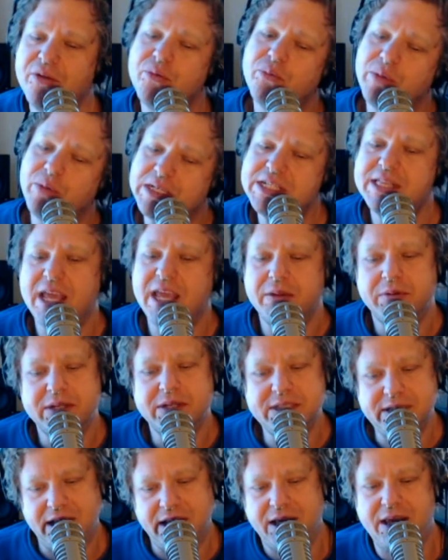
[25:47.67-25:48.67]
which they were
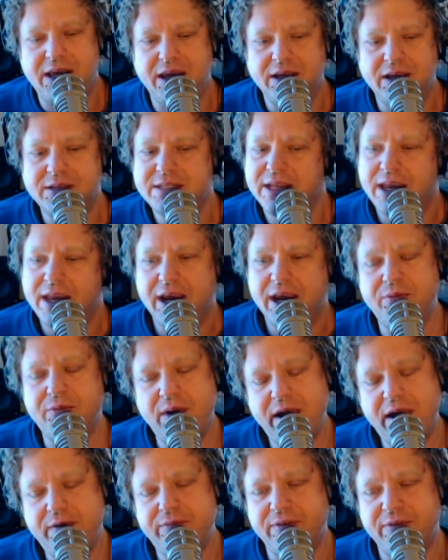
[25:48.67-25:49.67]
seeking to get
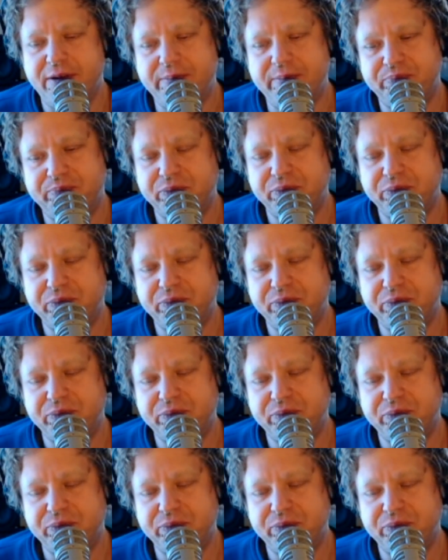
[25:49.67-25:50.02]
away from.